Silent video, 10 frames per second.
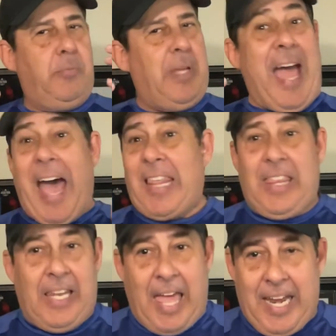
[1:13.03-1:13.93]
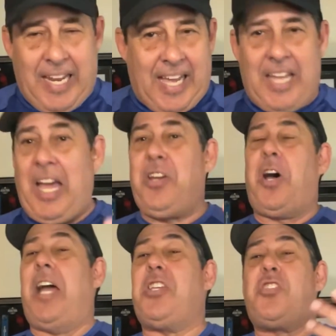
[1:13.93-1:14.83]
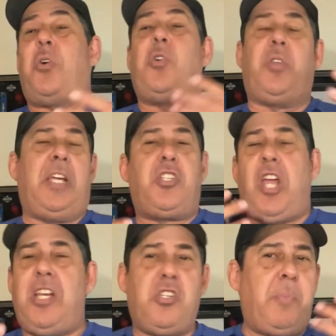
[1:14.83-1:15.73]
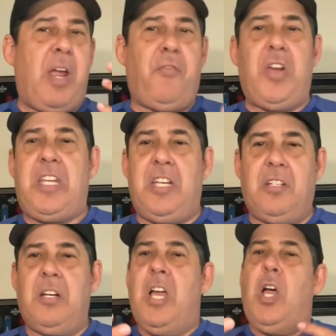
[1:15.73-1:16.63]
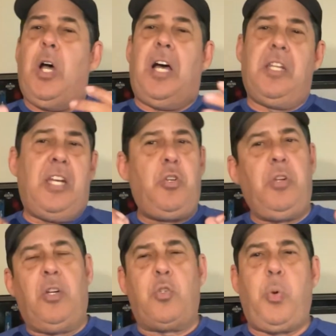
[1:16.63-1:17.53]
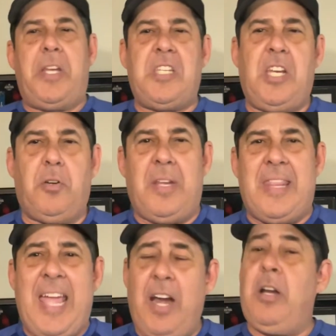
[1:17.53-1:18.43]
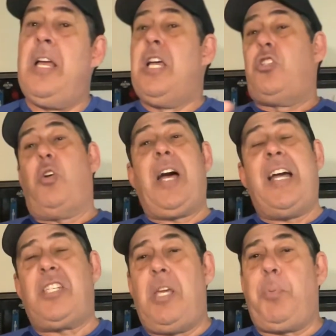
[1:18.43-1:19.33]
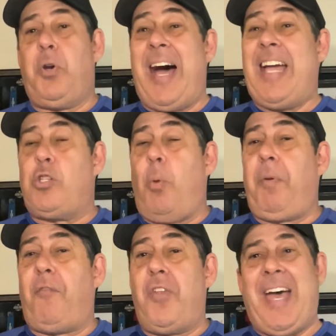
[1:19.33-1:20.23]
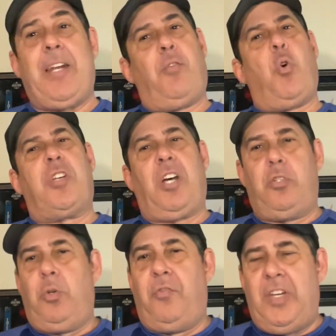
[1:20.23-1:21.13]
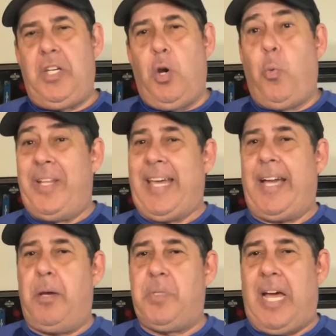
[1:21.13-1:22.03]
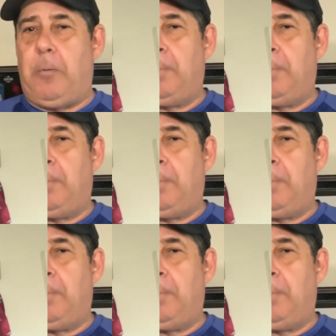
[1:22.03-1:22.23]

athletic? I just don't know. They change them every year. They do little tweaks here and there. So guys, keep your eyes open for that. And of course, I'll do a video when that comes out.